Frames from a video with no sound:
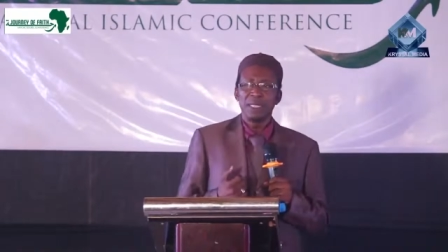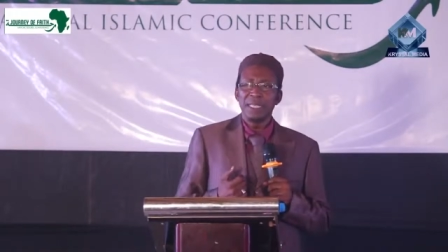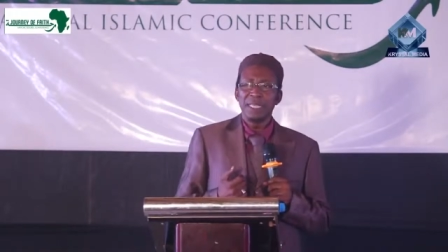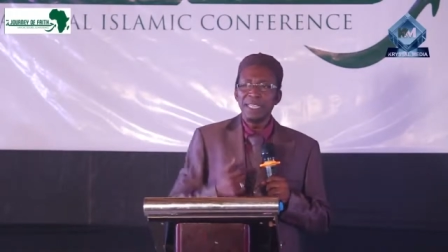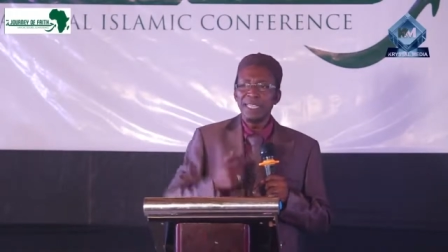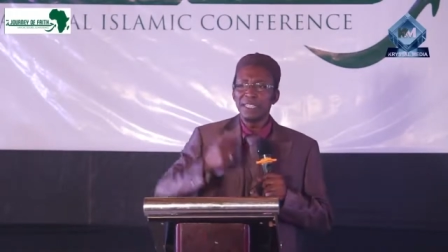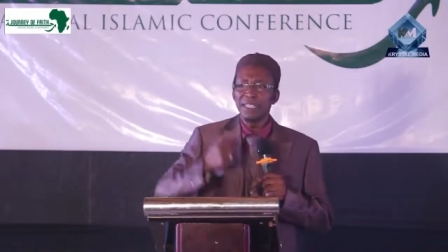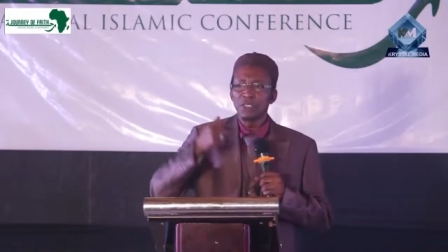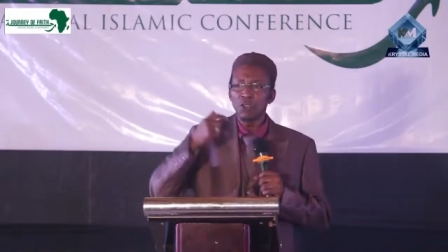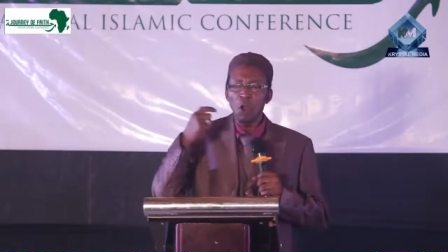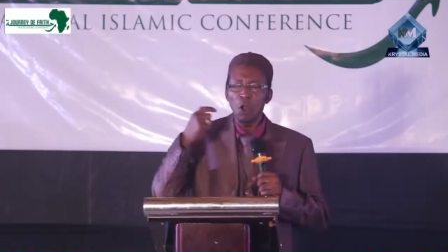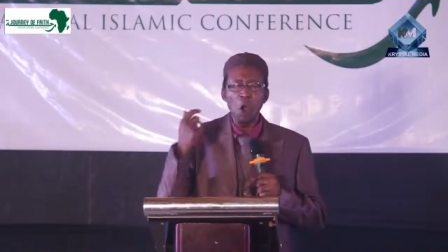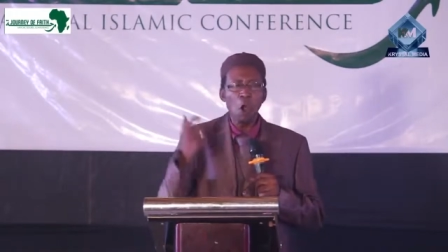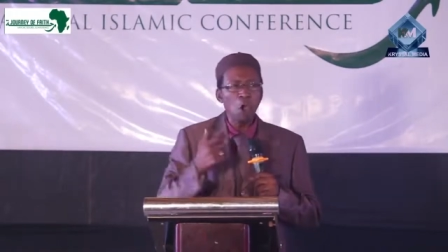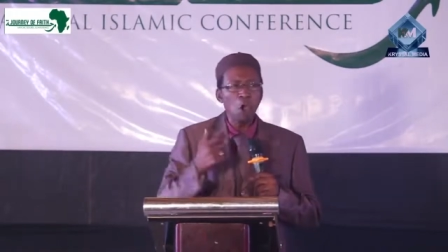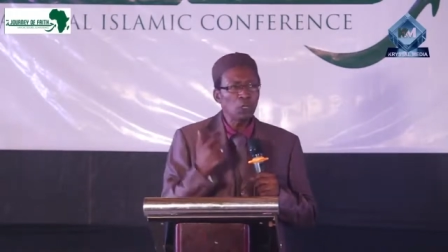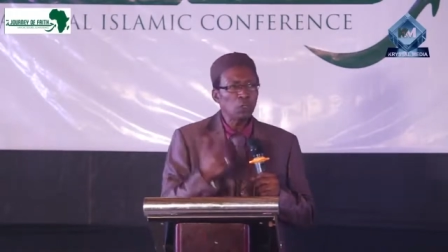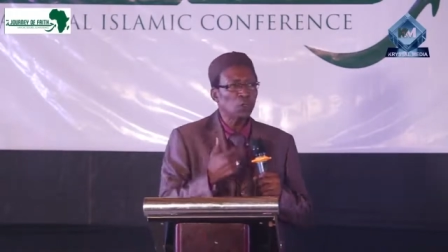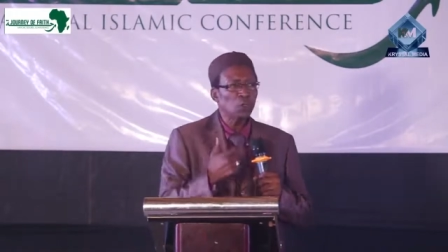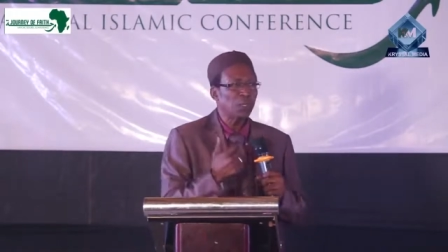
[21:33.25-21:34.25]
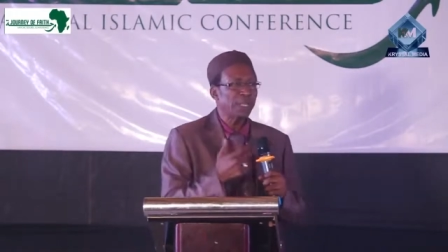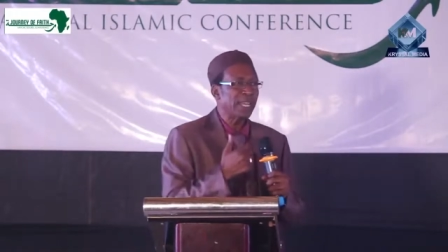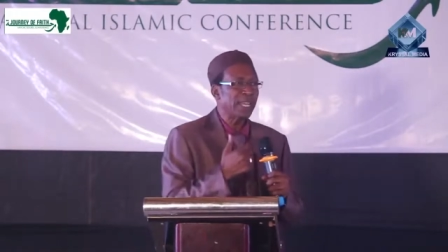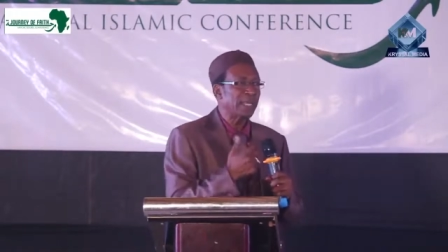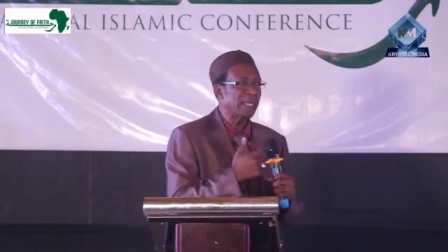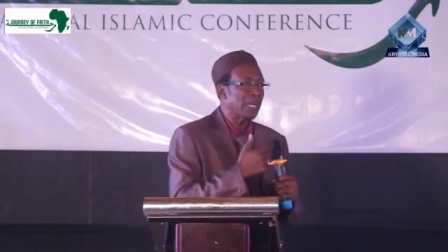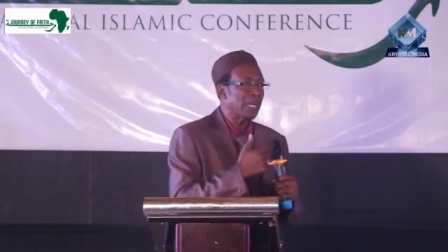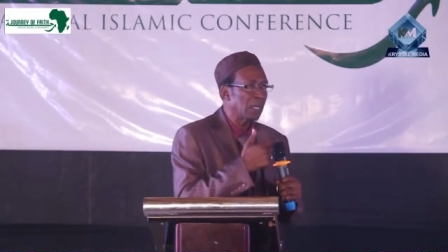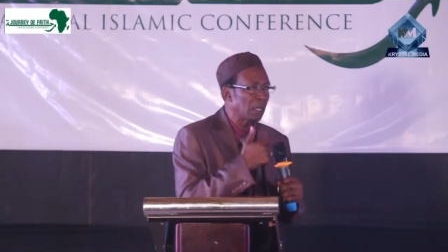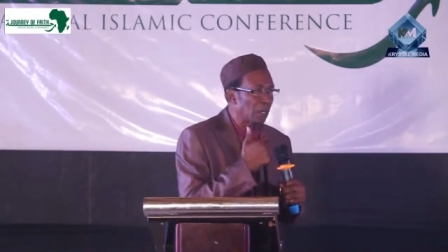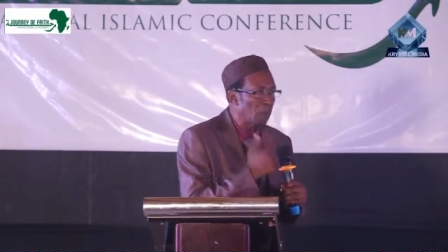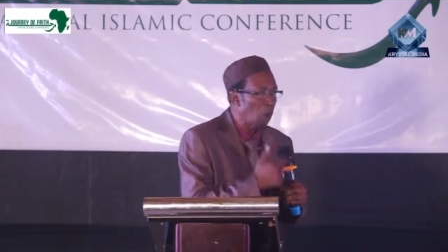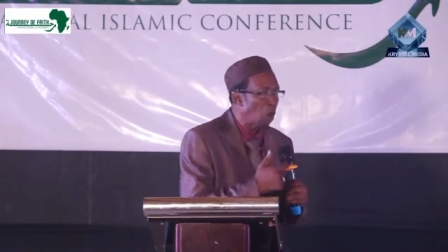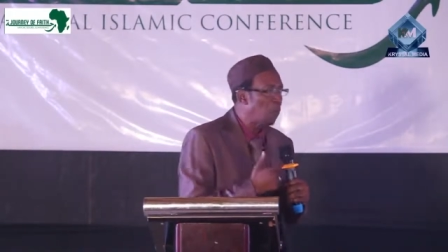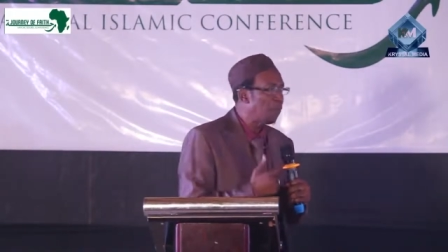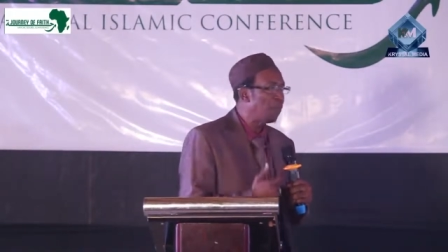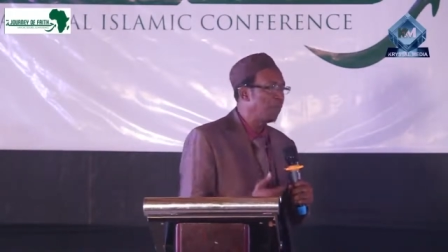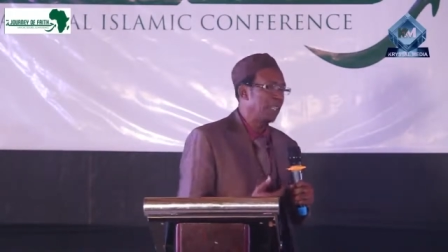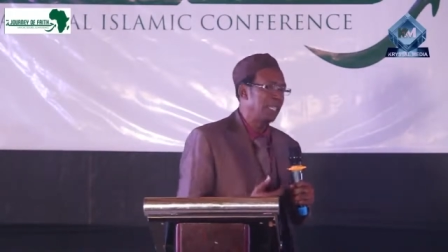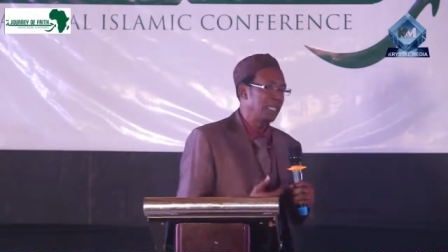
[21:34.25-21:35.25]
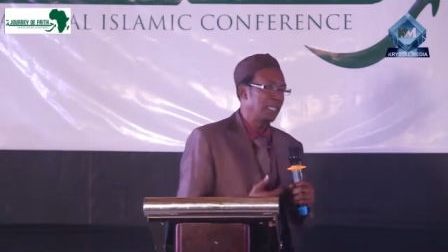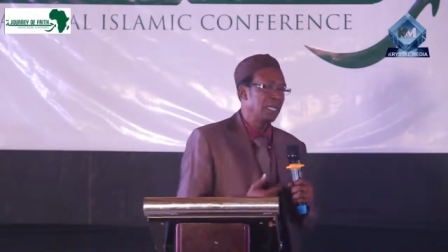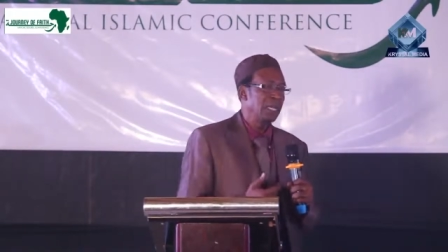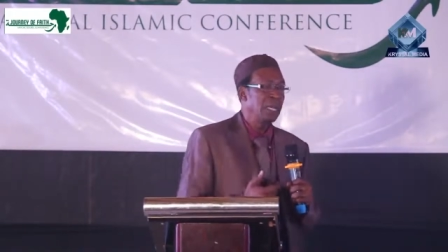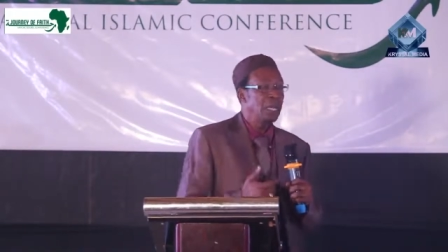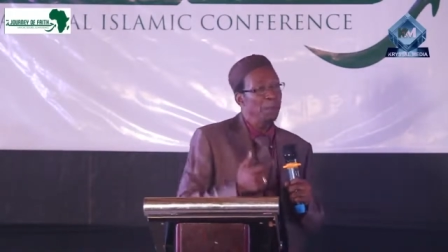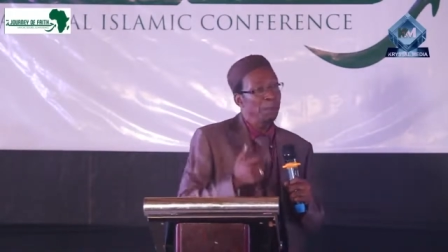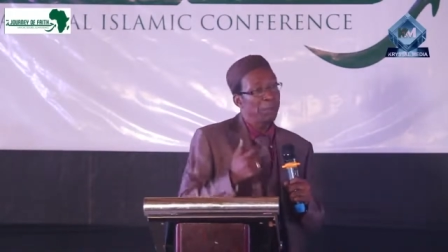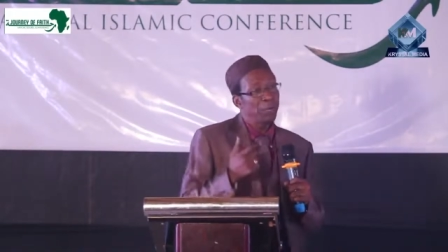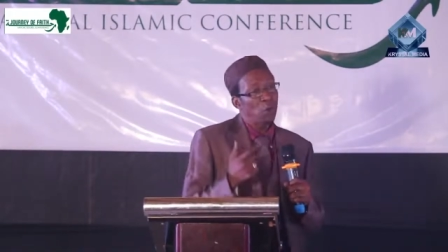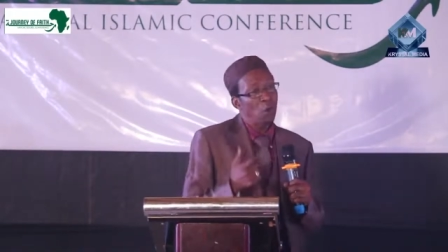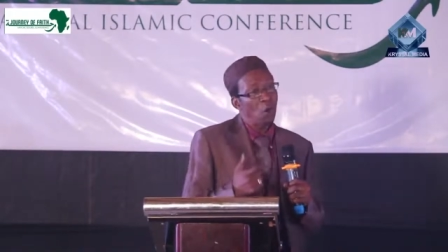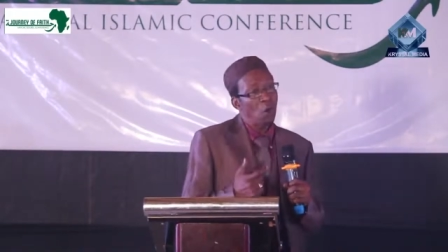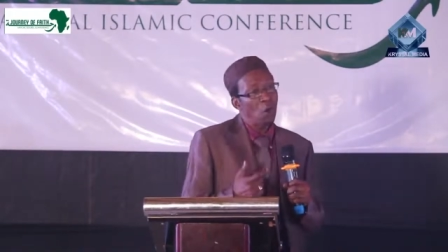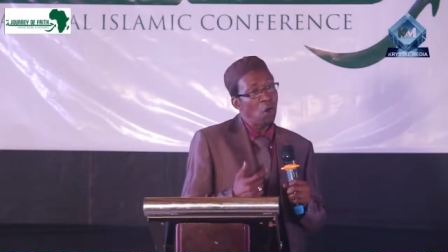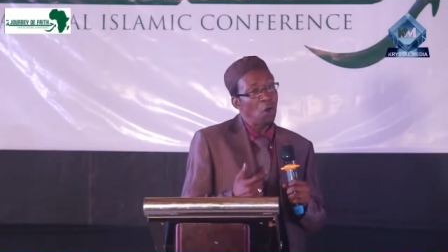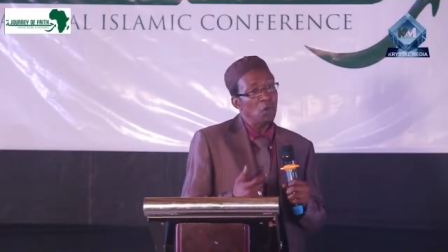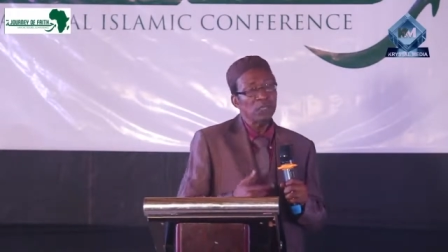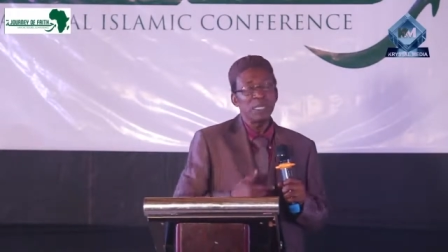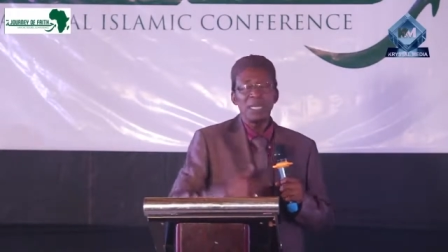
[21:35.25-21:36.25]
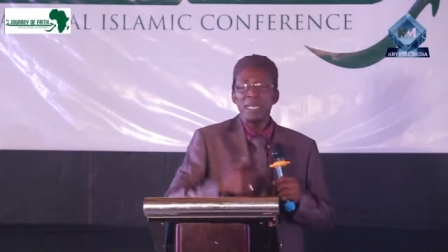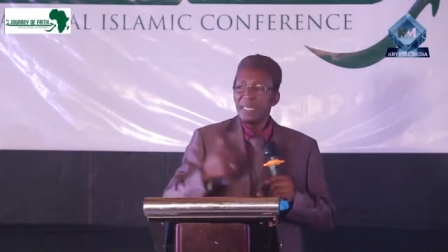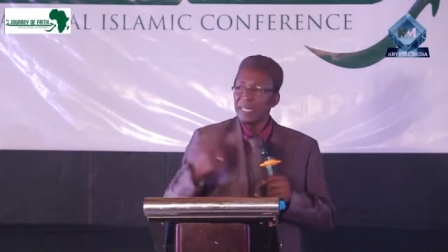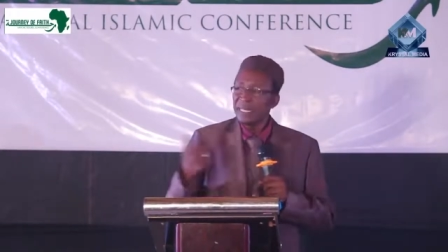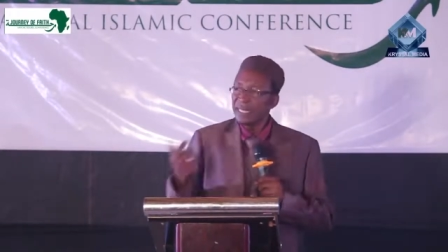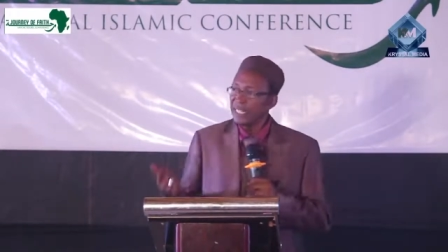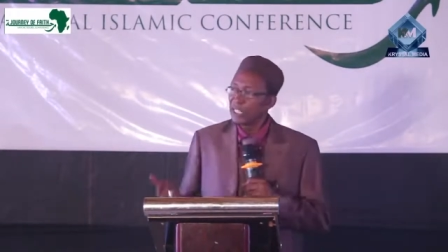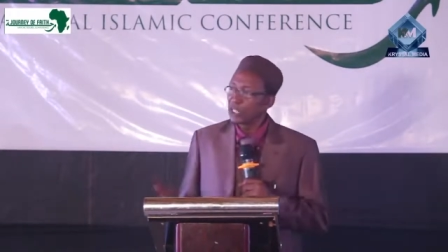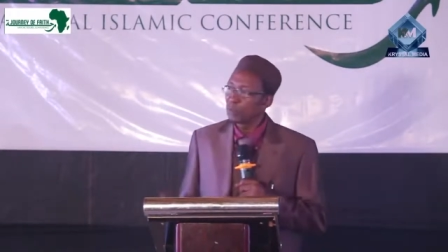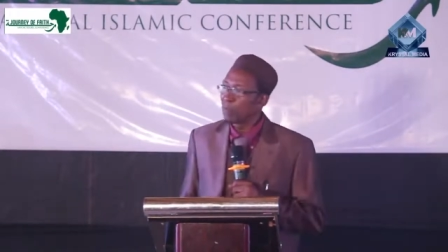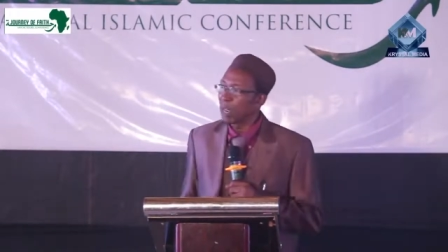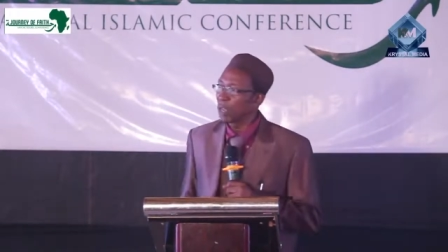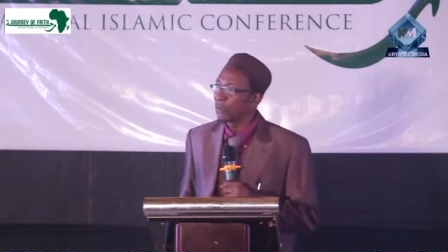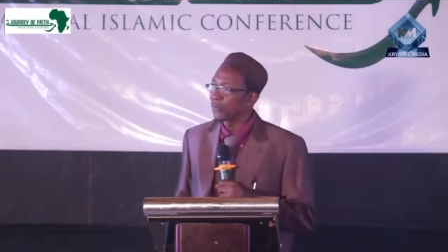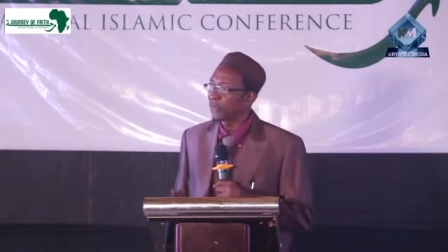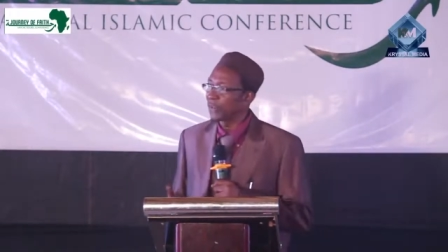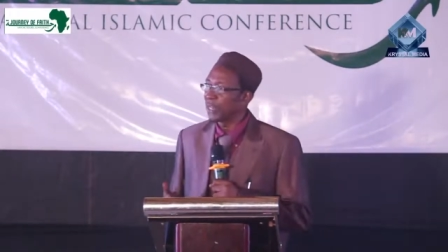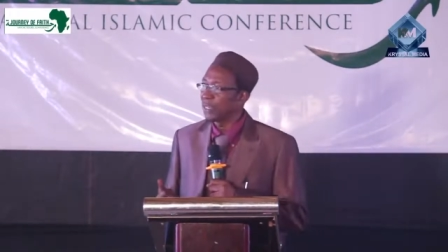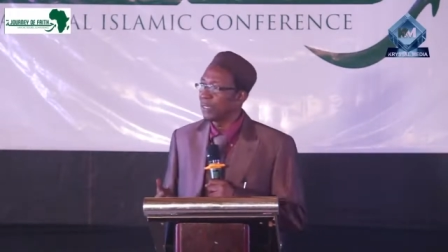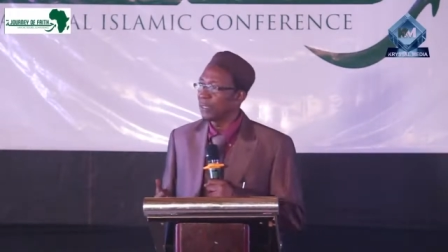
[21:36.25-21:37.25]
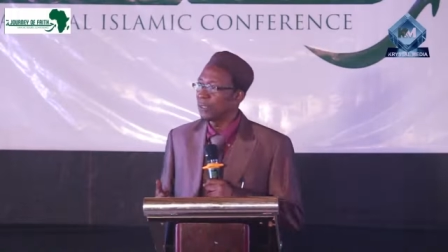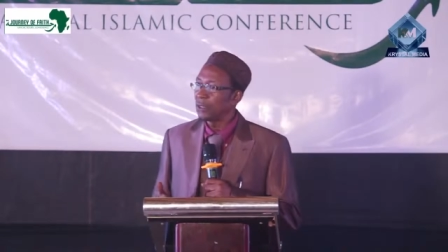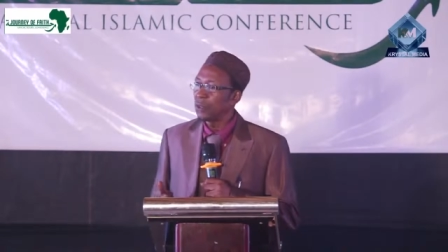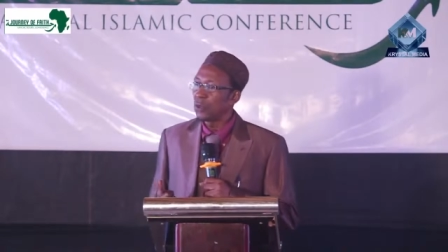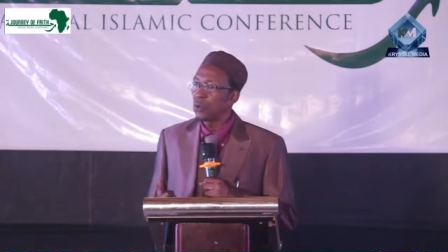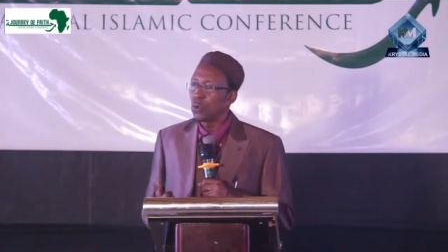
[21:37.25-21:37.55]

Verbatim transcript: He is altogether lovely because he is my friend.